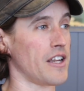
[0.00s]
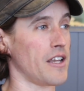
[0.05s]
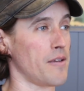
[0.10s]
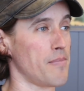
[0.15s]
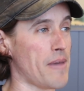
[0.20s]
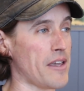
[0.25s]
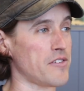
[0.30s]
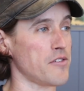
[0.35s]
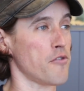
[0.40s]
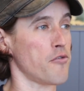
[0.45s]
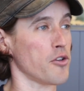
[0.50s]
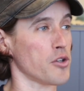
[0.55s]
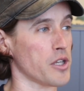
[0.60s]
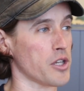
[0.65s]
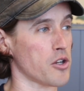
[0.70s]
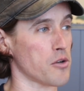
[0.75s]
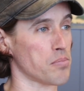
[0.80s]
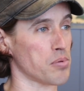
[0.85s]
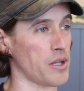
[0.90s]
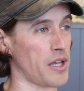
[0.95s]
It makes you feel
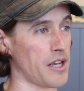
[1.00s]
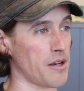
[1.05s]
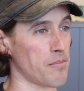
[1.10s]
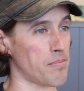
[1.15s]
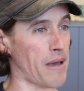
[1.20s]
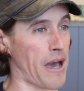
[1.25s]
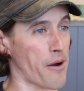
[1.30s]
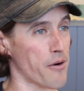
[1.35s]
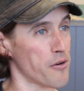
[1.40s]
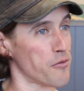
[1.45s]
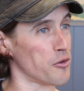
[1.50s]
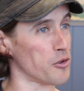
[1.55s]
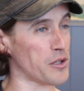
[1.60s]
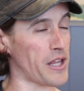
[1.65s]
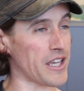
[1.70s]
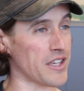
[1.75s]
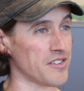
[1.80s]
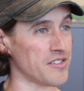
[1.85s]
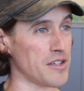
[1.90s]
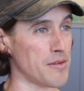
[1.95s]
like you're playing powerful
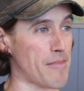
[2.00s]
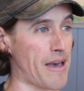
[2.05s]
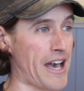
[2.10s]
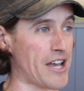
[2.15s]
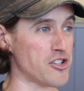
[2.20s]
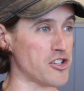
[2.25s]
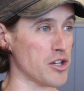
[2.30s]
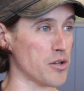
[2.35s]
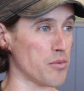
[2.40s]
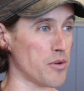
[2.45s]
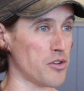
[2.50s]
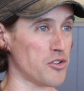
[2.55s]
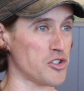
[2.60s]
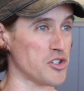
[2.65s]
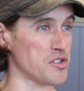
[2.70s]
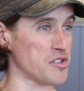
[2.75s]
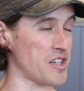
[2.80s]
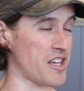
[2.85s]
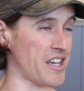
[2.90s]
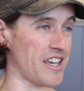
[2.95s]
legacy Magic with
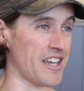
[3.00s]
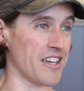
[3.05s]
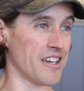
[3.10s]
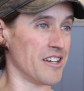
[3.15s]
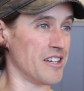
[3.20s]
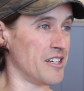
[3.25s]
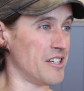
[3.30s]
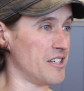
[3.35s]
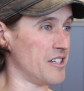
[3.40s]
just a